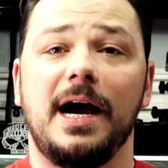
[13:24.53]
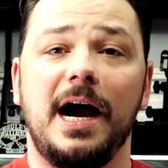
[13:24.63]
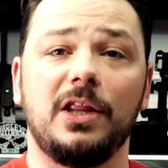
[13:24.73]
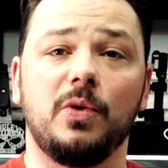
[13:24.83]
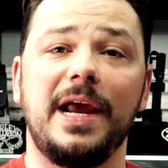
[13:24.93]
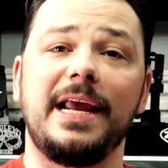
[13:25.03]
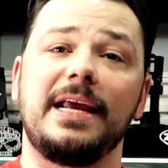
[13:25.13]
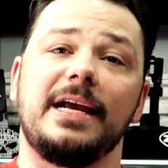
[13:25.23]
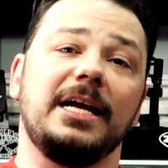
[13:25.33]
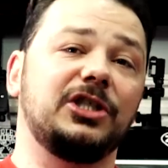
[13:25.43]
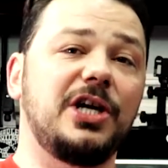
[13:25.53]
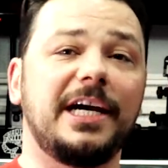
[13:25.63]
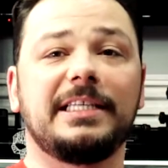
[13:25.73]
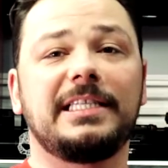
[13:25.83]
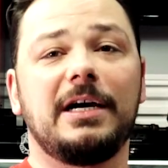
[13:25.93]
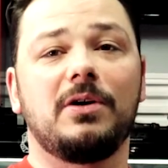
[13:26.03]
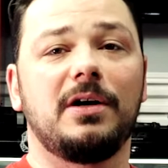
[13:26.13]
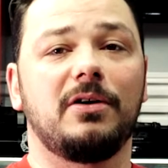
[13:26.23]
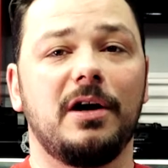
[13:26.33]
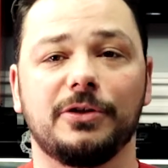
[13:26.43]
Either way, check us out on
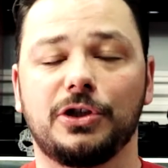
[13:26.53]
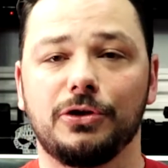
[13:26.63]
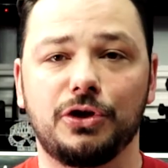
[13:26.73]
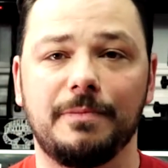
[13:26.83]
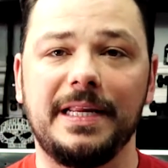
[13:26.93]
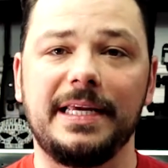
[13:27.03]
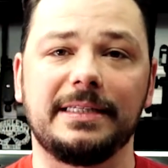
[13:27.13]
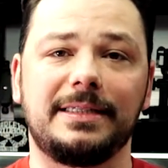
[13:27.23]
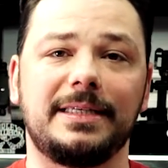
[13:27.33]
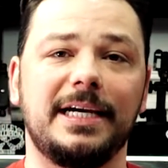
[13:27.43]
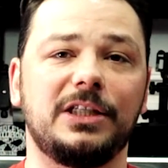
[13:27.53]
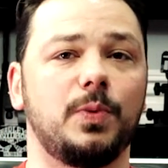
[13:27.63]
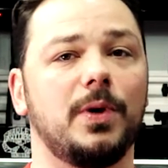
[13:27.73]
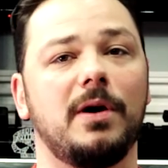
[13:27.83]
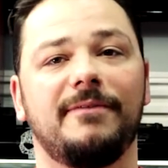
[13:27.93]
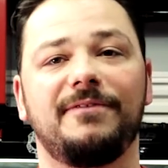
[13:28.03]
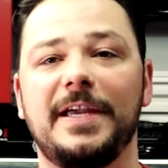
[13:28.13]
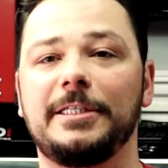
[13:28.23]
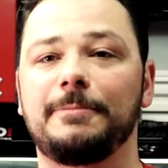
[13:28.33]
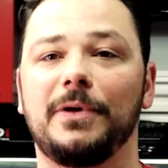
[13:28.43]
our other social media sites. We're on
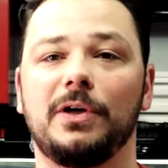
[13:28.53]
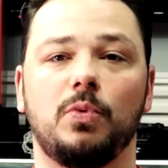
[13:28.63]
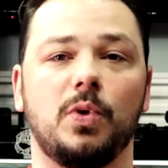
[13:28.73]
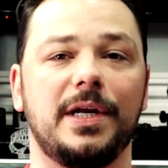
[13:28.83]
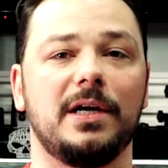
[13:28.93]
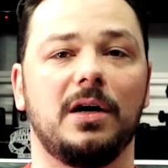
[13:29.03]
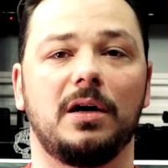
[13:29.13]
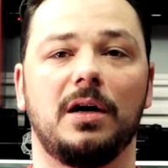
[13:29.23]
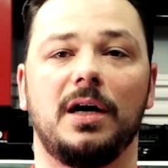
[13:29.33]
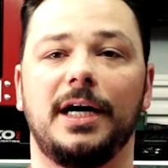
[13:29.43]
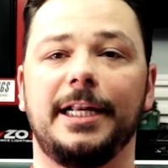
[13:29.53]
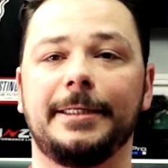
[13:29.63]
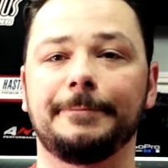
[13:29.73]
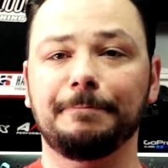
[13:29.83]
Facebook, we are on